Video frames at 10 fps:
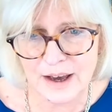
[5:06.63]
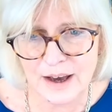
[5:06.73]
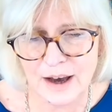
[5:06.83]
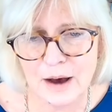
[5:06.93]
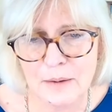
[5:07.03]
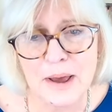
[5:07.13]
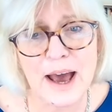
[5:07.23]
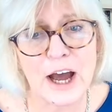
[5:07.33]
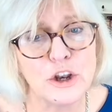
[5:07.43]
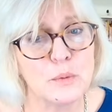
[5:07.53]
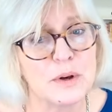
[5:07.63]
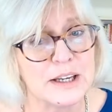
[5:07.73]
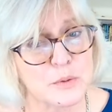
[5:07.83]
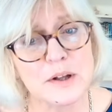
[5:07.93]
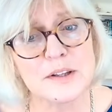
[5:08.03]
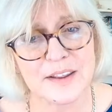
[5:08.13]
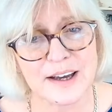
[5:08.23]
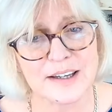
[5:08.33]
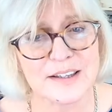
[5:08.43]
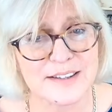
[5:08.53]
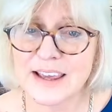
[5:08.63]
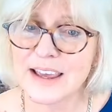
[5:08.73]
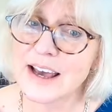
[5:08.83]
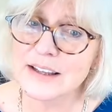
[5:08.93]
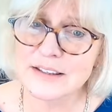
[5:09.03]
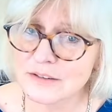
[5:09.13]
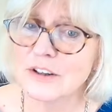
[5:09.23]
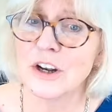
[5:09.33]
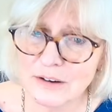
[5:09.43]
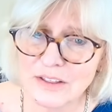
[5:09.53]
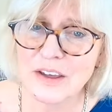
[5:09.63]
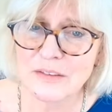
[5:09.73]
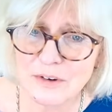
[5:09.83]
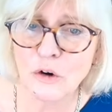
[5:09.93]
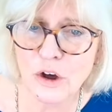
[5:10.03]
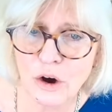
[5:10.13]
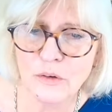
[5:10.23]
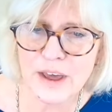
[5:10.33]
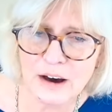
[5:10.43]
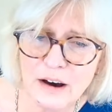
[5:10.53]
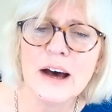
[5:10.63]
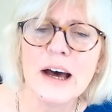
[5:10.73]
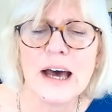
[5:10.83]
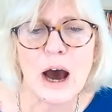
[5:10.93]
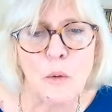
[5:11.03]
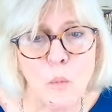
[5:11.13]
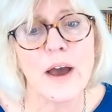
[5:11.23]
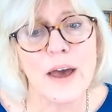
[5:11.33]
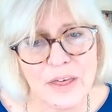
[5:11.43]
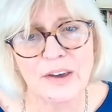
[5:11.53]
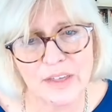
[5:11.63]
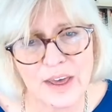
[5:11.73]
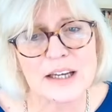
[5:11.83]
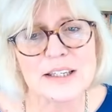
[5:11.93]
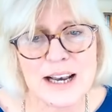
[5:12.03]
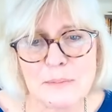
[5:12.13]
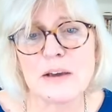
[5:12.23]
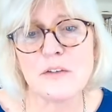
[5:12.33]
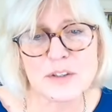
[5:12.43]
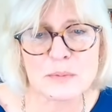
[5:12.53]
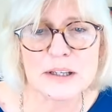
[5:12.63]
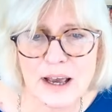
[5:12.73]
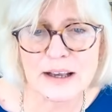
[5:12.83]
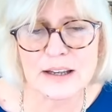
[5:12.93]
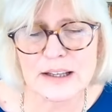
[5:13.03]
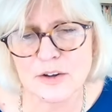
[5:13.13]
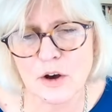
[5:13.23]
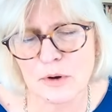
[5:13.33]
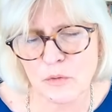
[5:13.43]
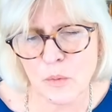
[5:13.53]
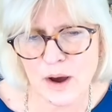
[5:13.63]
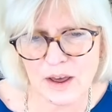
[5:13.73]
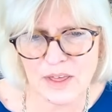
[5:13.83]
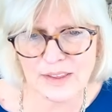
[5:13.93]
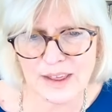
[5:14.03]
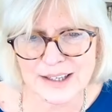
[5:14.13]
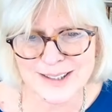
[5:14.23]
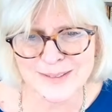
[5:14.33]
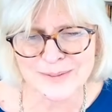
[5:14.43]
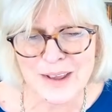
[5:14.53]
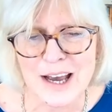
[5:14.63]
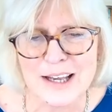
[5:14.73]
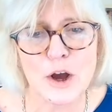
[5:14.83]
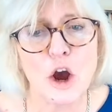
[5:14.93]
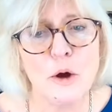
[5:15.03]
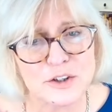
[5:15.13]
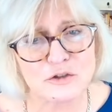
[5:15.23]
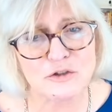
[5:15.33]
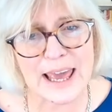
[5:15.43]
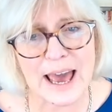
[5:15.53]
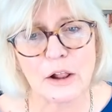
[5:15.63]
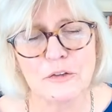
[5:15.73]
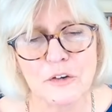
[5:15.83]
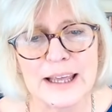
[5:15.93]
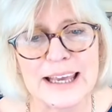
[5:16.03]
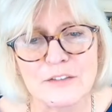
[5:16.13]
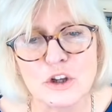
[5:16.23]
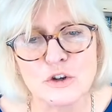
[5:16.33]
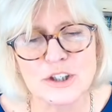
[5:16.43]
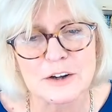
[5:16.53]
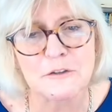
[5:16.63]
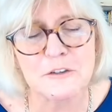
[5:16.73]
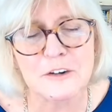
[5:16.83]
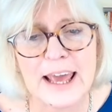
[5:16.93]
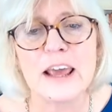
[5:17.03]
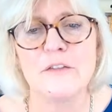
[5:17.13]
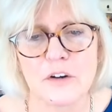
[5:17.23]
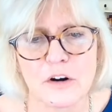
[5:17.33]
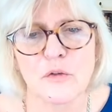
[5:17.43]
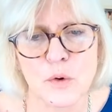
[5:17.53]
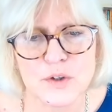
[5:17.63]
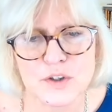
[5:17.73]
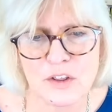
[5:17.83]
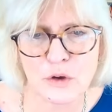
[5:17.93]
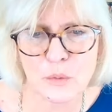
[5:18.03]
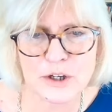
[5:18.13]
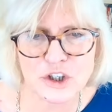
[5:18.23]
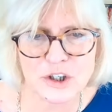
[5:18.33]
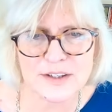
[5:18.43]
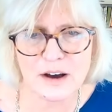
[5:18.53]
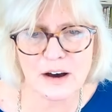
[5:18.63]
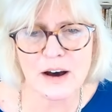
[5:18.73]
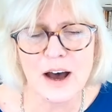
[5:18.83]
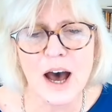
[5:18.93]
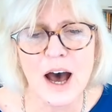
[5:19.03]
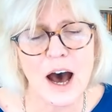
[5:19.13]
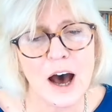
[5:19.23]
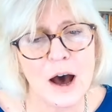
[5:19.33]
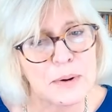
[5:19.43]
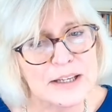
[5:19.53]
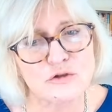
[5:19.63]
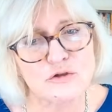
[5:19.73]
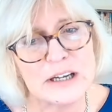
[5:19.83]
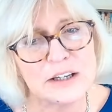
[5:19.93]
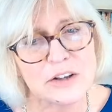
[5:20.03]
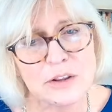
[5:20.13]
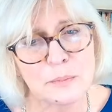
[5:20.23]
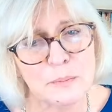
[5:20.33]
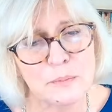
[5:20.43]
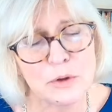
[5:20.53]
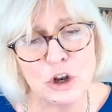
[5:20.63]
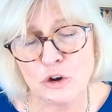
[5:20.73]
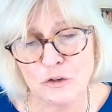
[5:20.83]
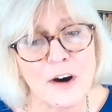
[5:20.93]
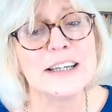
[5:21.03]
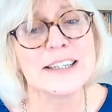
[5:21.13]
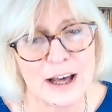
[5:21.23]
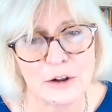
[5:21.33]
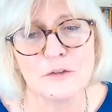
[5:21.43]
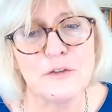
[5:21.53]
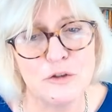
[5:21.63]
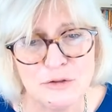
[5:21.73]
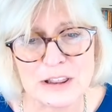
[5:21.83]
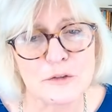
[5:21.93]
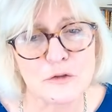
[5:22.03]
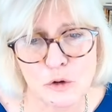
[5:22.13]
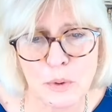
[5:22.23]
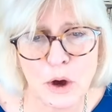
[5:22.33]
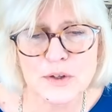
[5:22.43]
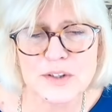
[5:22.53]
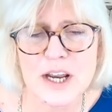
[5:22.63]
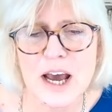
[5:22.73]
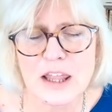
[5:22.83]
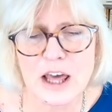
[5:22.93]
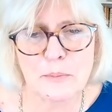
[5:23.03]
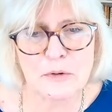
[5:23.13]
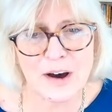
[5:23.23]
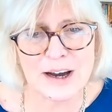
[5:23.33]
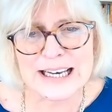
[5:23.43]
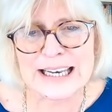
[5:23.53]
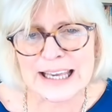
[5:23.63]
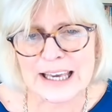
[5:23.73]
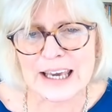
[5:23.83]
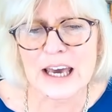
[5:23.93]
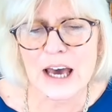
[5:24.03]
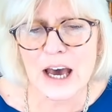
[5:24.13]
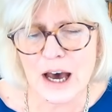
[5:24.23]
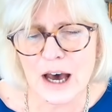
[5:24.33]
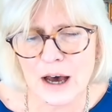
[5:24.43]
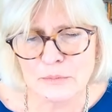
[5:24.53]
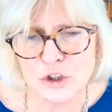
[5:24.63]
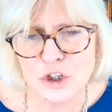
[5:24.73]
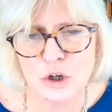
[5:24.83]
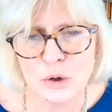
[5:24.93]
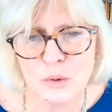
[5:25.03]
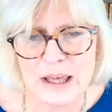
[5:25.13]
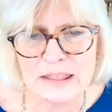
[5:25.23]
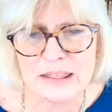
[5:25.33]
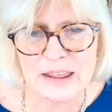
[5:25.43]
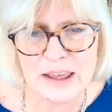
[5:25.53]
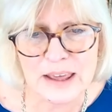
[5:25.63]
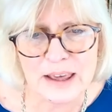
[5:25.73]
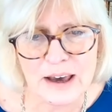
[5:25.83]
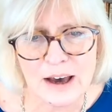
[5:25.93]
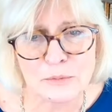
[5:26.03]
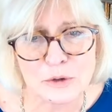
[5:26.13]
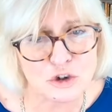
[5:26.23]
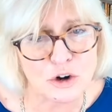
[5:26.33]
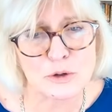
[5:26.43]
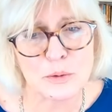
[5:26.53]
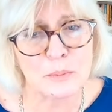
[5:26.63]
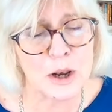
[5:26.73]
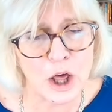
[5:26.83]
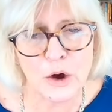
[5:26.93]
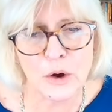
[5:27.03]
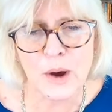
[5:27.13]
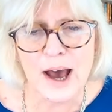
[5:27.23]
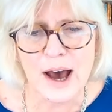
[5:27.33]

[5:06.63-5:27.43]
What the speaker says: And you would need to answer that and say, yes, I think on the whole they are, and why I think that. And let me give you an example of why I think that. So I hope that's really helpful and given you just a flavour of what strength questions are. Please read you'll find it helpful if you read the full post that I provide a link to in the description below.